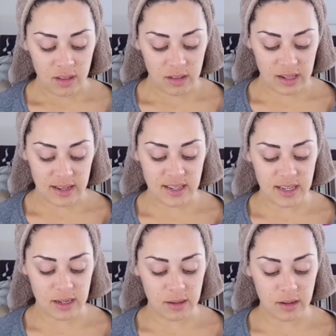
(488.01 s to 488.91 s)
the
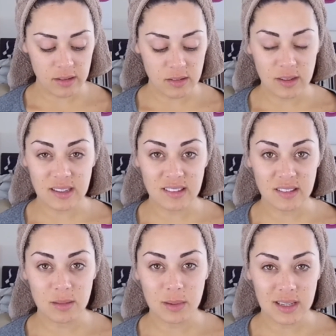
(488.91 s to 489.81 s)
Clinique Sonic
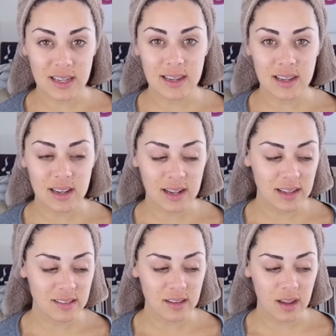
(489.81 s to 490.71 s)
System and the Clinique
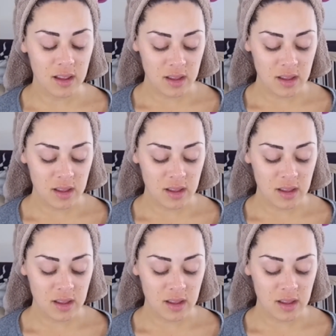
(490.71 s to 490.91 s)
cleanser